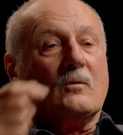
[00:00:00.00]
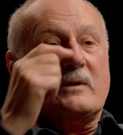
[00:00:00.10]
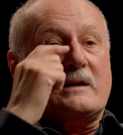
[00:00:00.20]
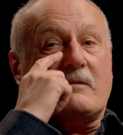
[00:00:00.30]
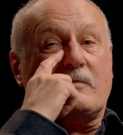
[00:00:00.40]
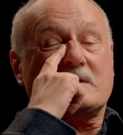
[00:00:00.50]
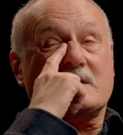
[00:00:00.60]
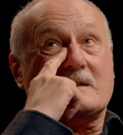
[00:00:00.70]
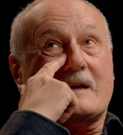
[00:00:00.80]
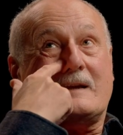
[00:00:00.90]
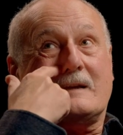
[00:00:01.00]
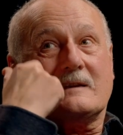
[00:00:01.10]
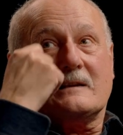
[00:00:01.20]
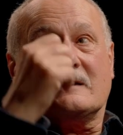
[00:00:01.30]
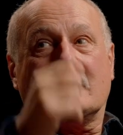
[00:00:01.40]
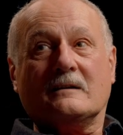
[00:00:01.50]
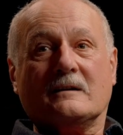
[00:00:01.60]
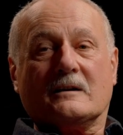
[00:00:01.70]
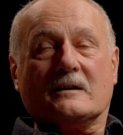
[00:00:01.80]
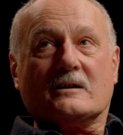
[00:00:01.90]
we never did anything
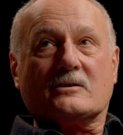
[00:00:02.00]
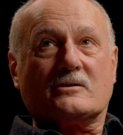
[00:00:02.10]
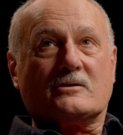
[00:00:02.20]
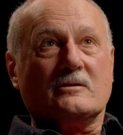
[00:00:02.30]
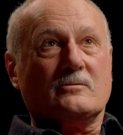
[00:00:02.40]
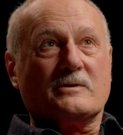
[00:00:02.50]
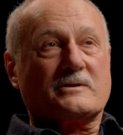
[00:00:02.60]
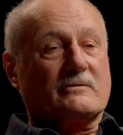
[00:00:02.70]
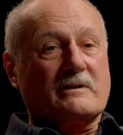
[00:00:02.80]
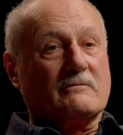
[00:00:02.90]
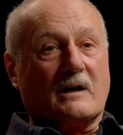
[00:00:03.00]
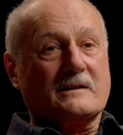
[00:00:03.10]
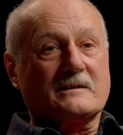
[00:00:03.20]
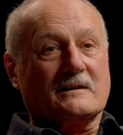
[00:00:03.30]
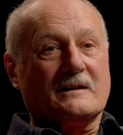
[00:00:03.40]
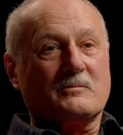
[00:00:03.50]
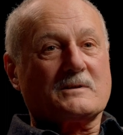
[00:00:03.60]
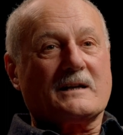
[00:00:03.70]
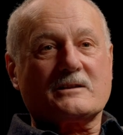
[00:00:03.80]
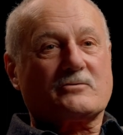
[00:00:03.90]
to do with screenwriting. It
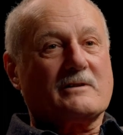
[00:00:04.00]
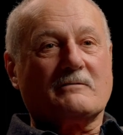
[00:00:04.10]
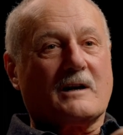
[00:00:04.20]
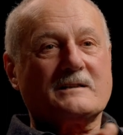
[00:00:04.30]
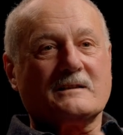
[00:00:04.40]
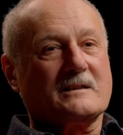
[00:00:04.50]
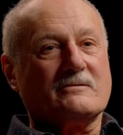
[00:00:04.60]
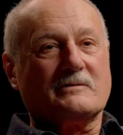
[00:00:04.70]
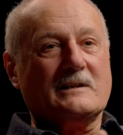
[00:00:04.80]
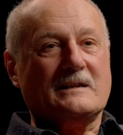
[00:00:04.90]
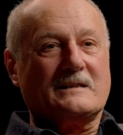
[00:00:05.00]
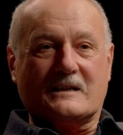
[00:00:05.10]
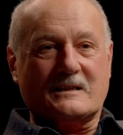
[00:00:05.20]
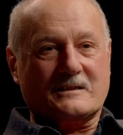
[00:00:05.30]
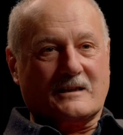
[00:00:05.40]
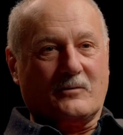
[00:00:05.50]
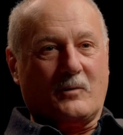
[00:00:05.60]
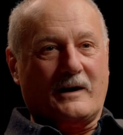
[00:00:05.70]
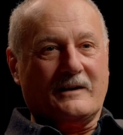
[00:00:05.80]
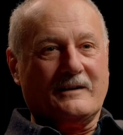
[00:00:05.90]
was like screenwriting didn't really exist in a
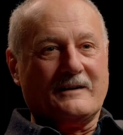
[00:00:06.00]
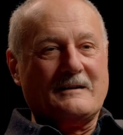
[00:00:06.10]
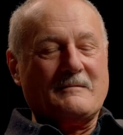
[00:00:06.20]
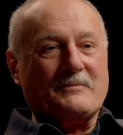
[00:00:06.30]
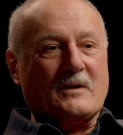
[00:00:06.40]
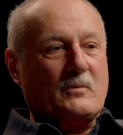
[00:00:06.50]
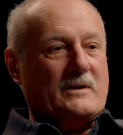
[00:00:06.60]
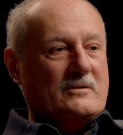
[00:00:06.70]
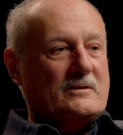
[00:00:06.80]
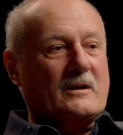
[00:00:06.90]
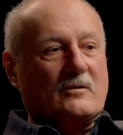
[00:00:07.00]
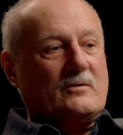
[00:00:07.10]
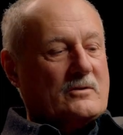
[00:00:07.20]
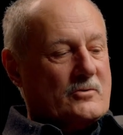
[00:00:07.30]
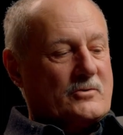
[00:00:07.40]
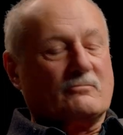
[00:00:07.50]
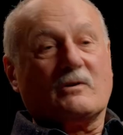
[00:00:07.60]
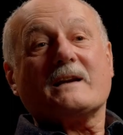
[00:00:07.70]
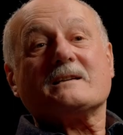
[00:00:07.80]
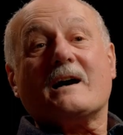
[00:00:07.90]
way. Mm. We, you know, used to
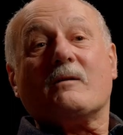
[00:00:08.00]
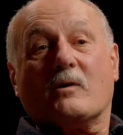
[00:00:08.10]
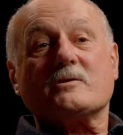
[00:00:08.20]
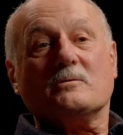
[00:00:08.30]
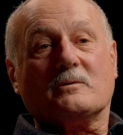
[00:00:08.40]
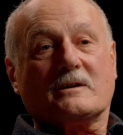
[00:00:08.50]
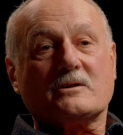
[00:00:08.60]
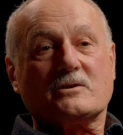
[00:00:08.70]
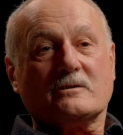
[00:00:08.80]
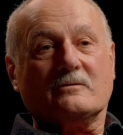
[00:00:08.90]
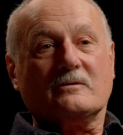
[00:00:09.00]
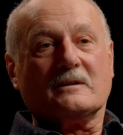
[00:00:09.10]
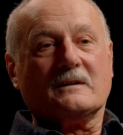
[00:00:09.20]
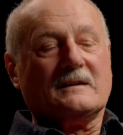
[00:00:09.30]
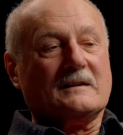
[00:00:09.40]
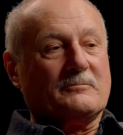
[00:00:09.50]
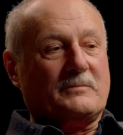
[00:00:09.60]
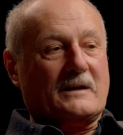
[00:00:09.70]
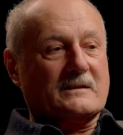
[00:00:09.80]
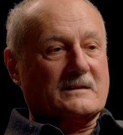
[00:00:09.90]
write down what you were going to shoot,
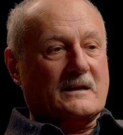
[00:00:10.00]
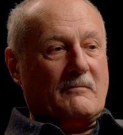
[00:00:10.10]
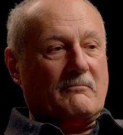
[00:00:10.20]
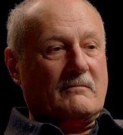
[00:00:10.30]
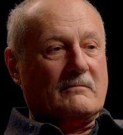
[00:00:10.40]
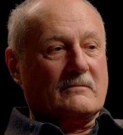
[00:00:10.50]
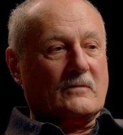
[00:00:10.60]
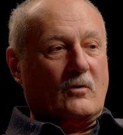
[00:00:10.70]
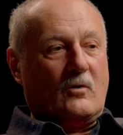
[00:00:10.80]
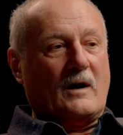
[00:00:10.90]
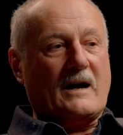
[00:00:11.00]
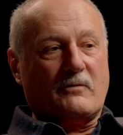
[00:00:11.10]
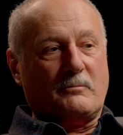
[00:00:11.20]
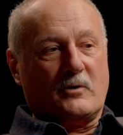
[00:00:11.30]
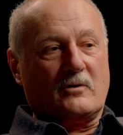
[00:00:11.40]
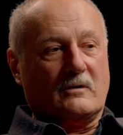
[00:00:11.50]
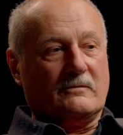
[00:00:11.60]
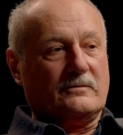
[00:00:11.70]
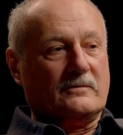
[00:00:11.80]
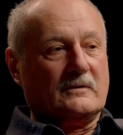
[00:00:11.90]
but um, or have a book
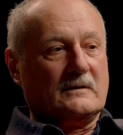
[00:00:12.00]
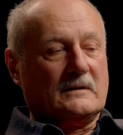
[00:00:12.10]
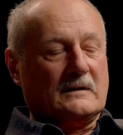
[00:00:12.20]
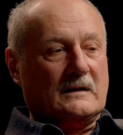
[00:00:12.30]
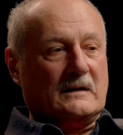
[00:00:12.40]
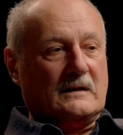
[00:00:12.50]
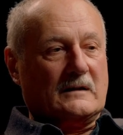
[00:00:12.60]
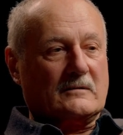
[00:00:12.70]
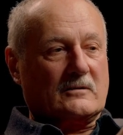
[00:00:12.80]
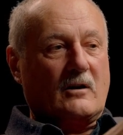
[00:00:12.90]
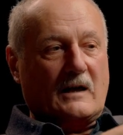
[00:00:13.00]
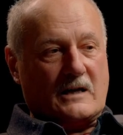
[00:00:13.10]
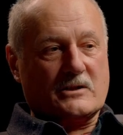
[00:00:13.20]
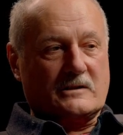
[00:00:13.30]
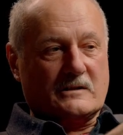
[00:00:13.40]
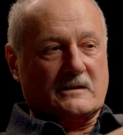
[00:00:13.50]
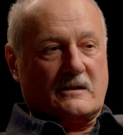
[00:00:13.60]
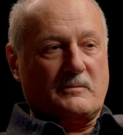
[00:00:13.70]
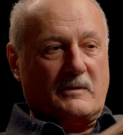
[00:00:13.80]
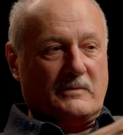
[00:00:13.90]
of uh, collages. I
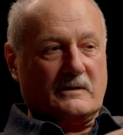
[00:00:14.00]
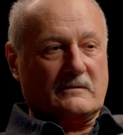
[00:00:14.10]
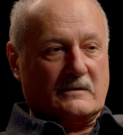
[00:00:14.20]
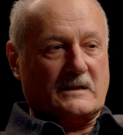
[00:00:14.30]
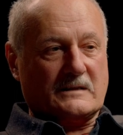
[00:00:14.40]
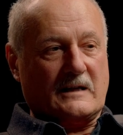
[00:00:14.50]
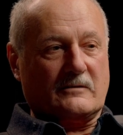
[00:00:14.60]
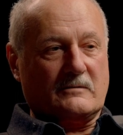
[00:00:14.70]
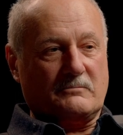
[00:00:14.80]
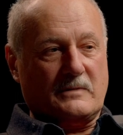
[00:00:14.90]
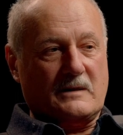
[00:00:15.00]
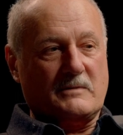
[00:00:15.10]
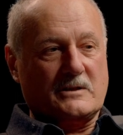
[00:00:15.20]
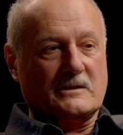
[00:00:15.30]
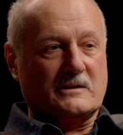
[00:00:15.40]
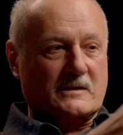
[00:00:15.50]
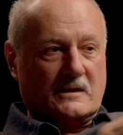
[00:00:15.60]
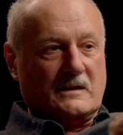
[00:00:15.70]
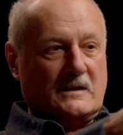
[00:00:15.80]
remember cutting out images